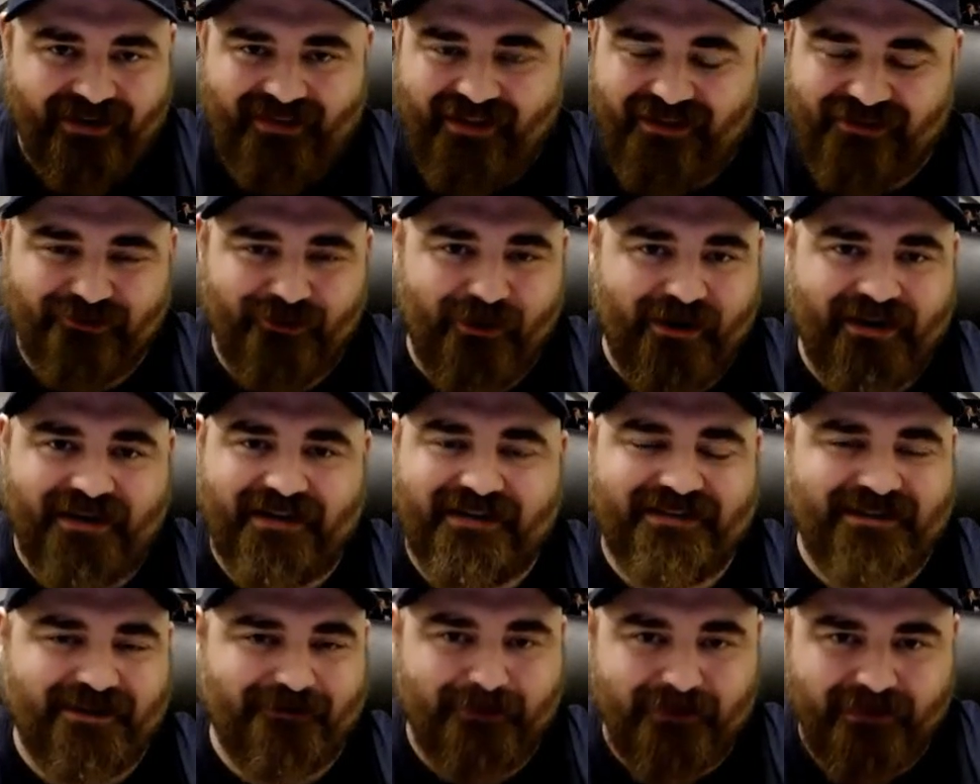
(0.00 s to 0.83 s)
That's what he
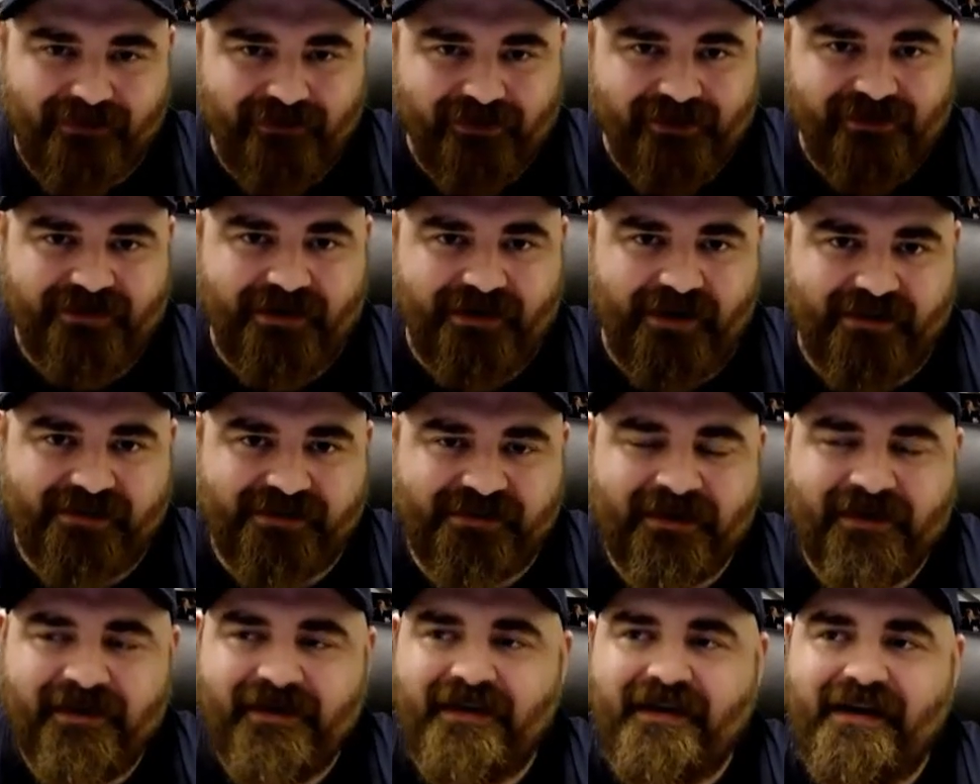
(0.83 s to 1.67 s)
typically does,
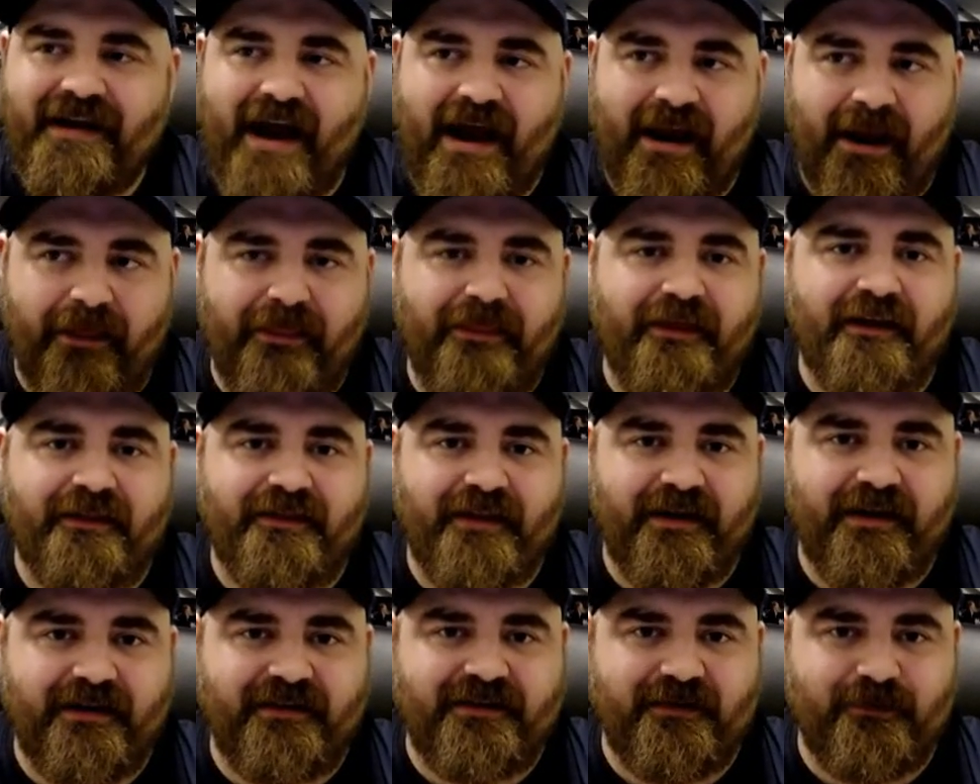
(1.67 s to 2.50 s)
and I think
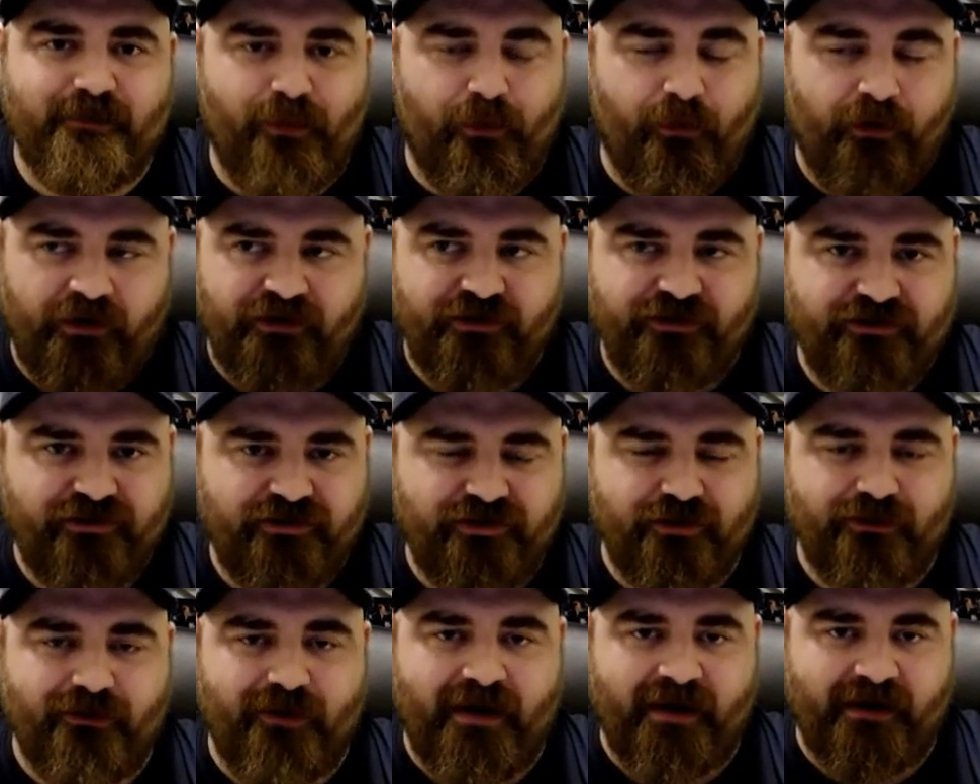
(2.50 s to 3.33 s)
that it's important
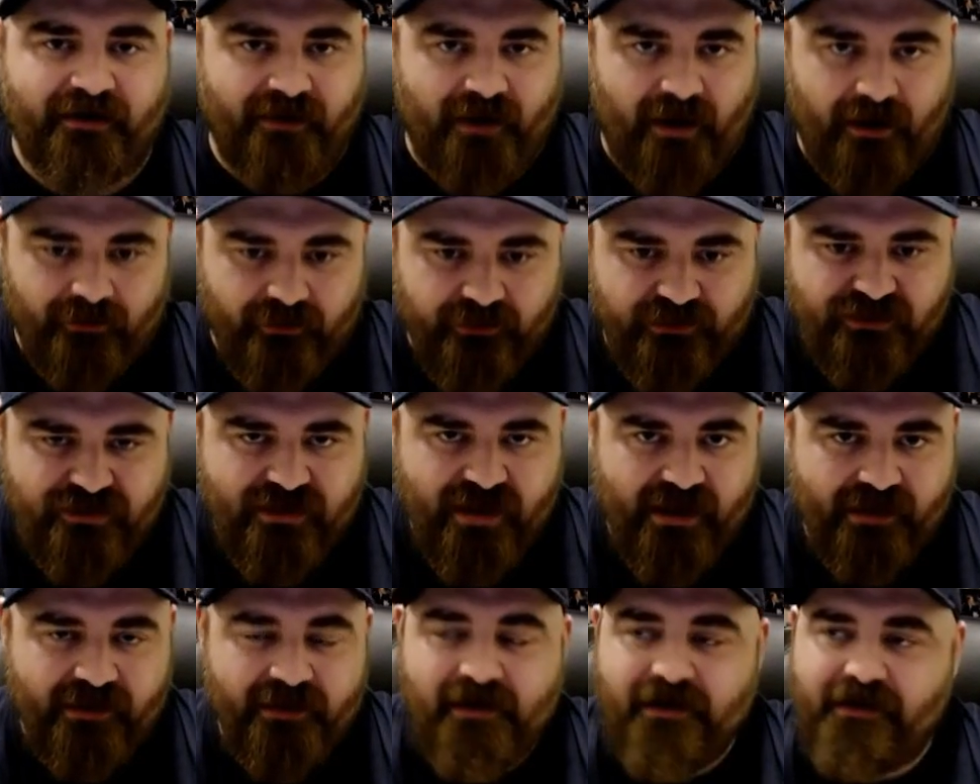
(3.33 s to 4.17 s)
to acknowledge
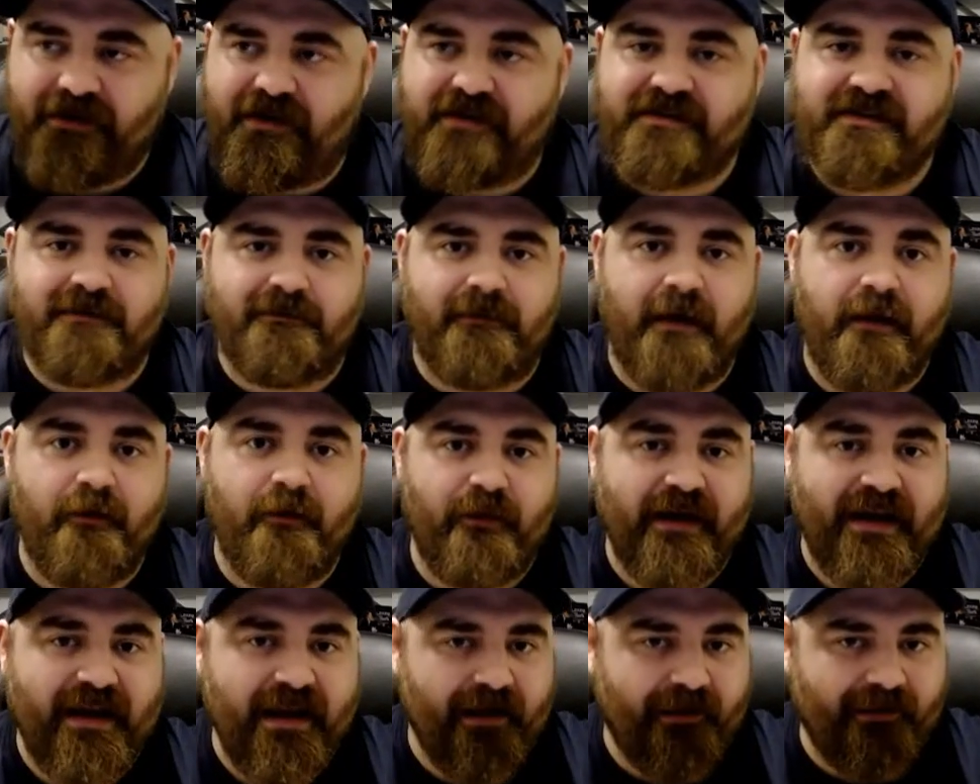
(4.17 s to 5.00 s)
that. Doesn't mean
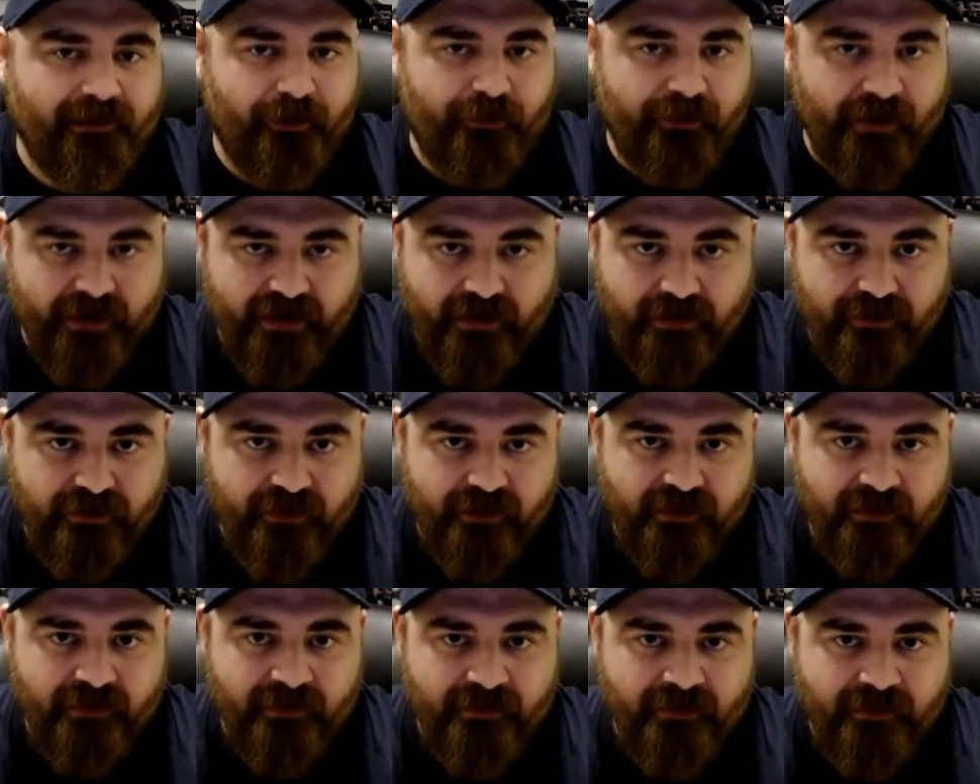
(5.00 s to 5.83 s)
we can't learn
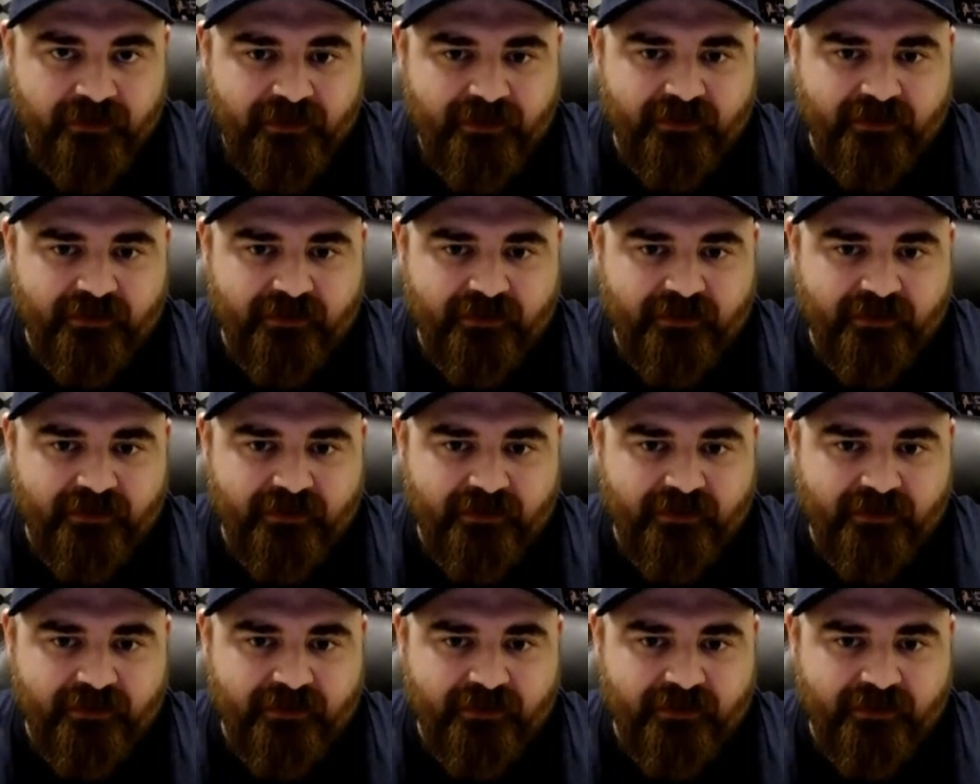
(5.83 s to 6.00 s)
anything.